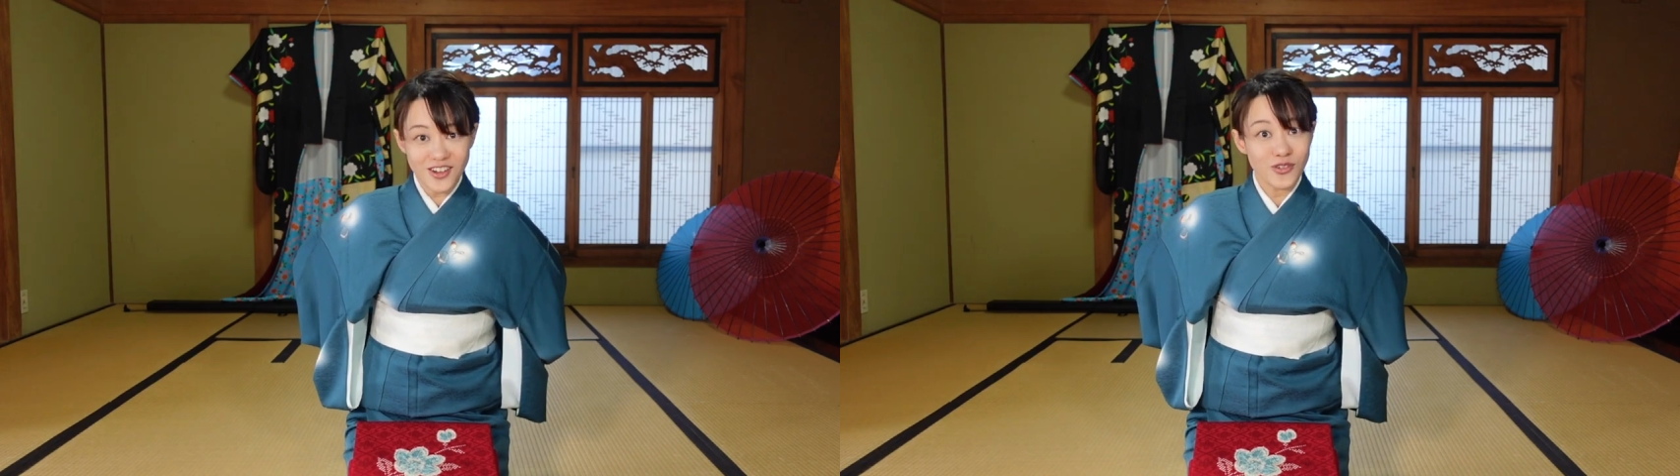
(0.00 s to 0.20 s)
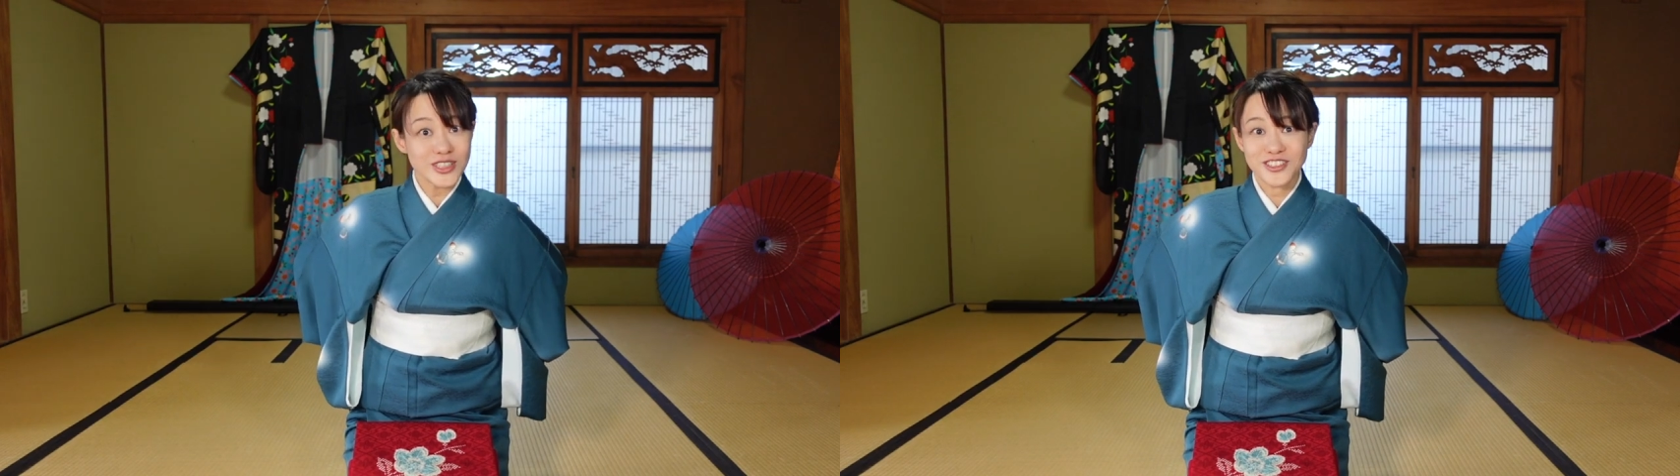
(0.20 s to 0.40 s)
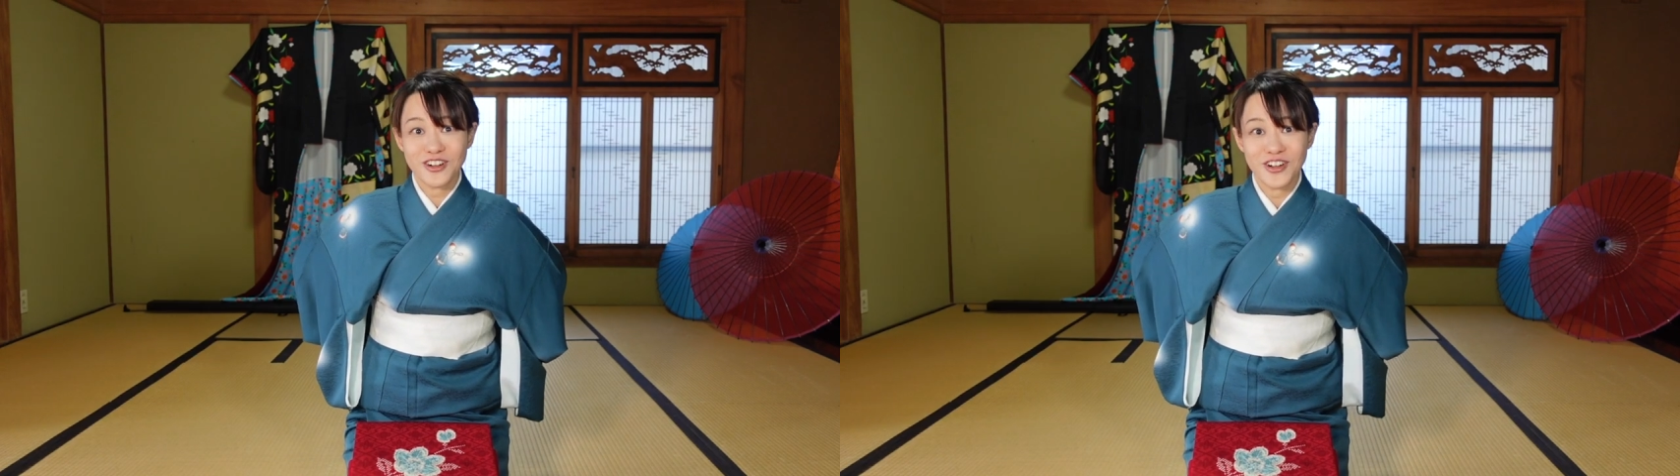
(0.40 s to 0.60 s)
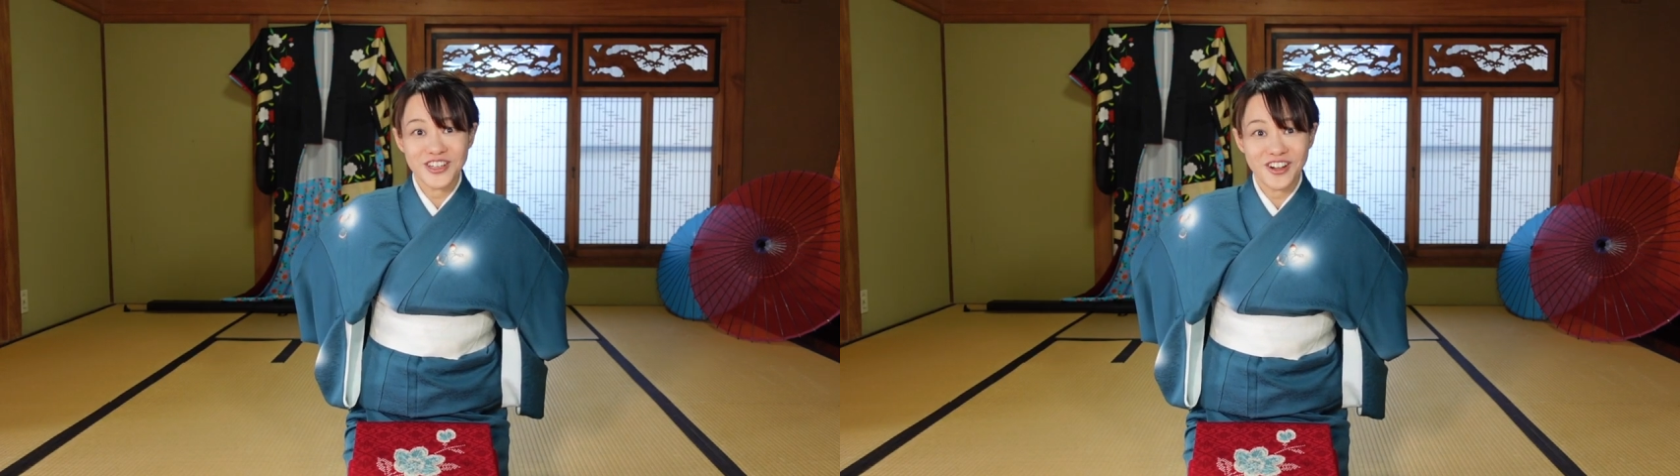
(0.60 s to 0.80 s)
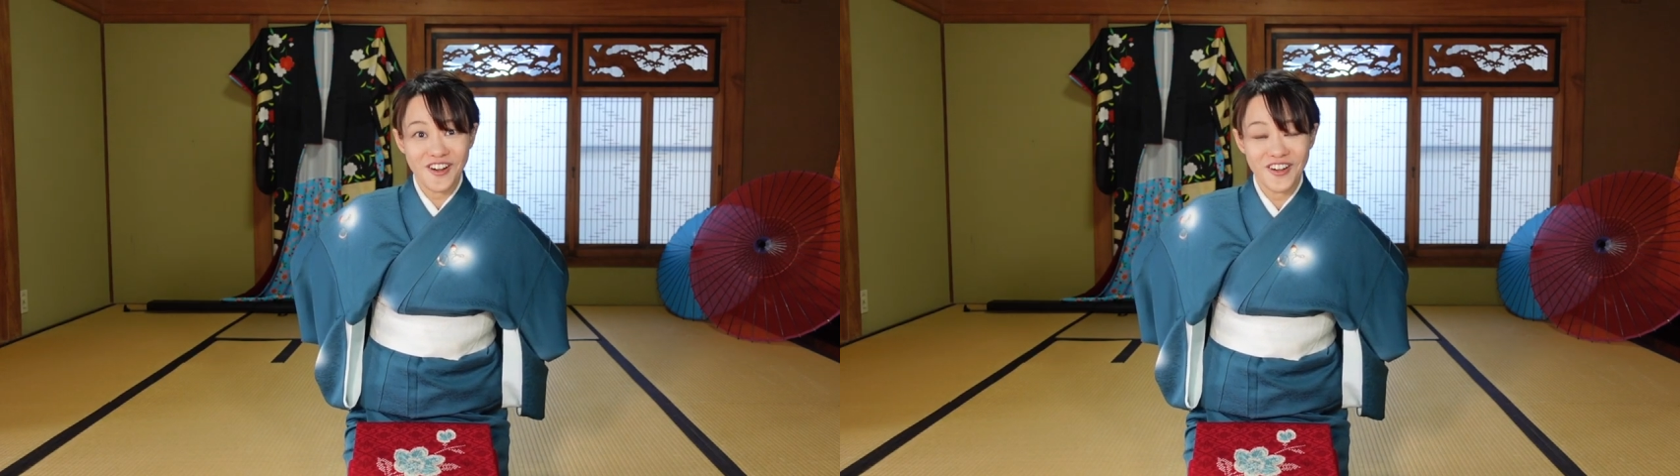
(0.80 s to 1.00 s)
what's
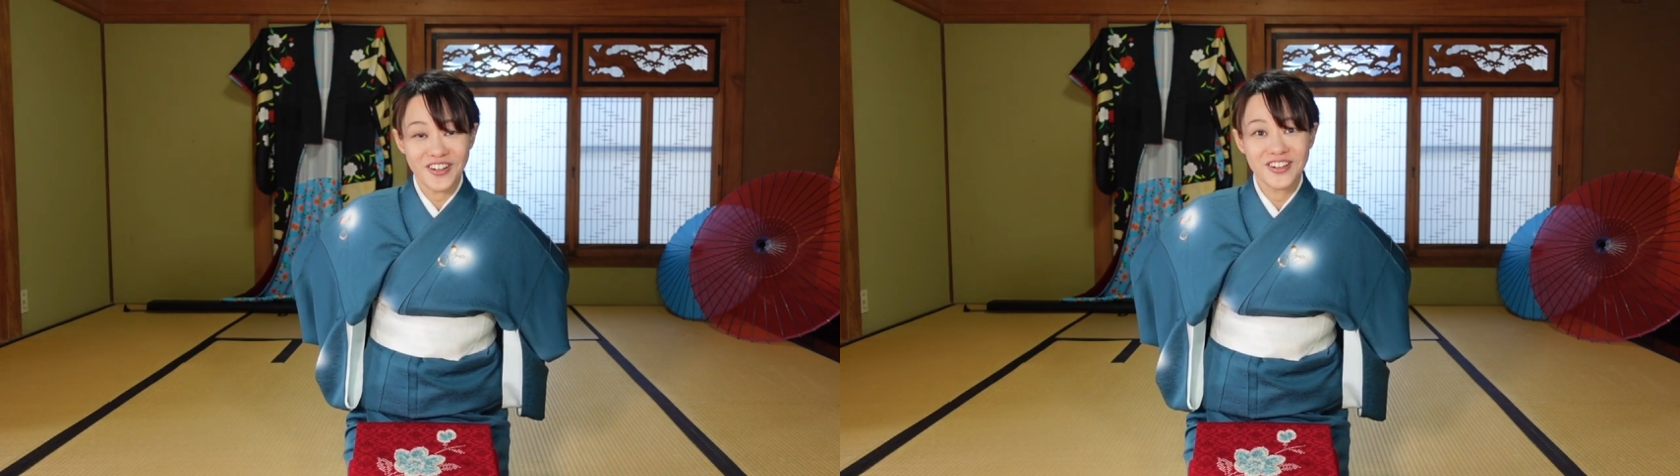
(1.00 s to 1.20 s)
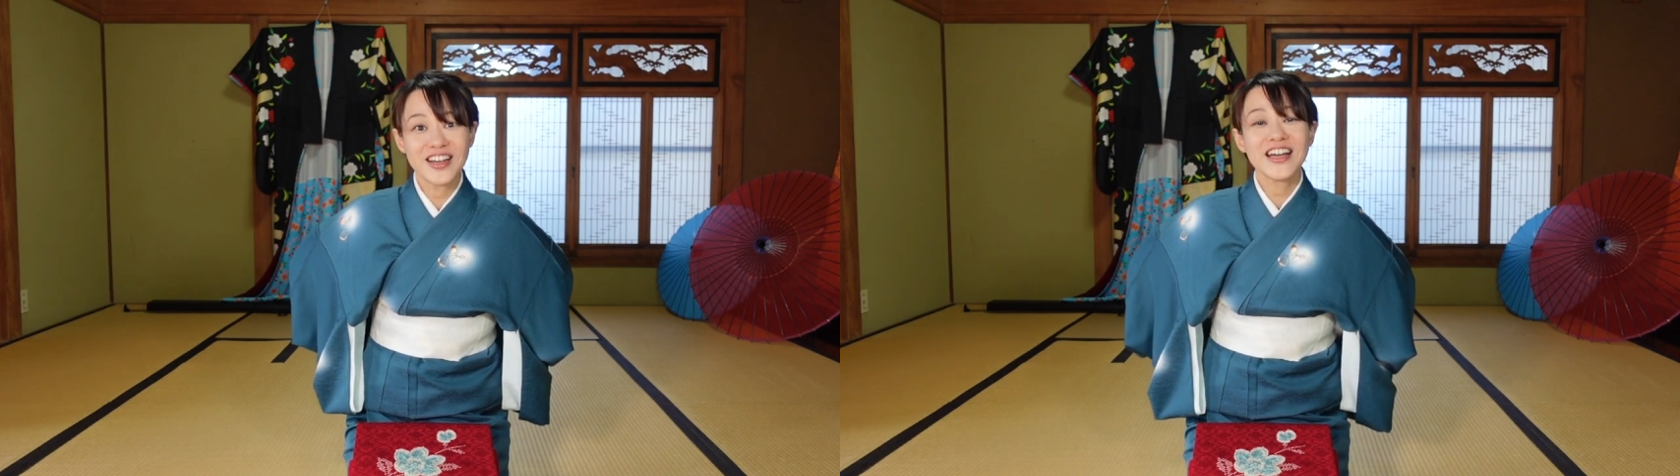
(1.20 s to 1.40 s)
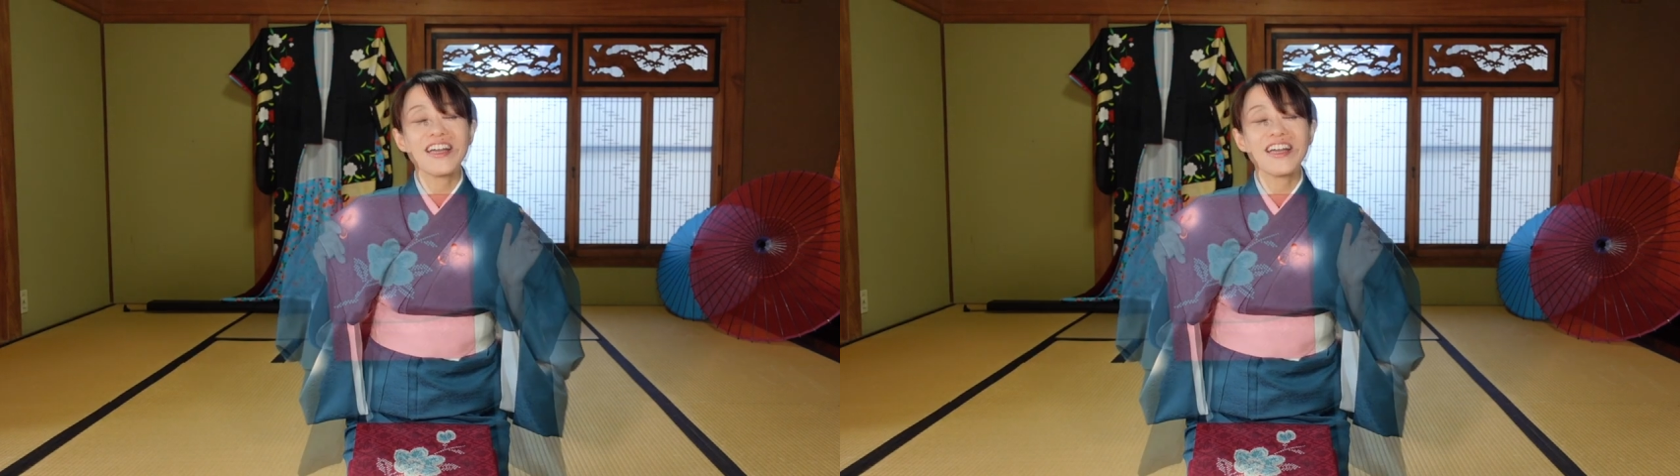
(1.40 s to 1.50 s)
going on?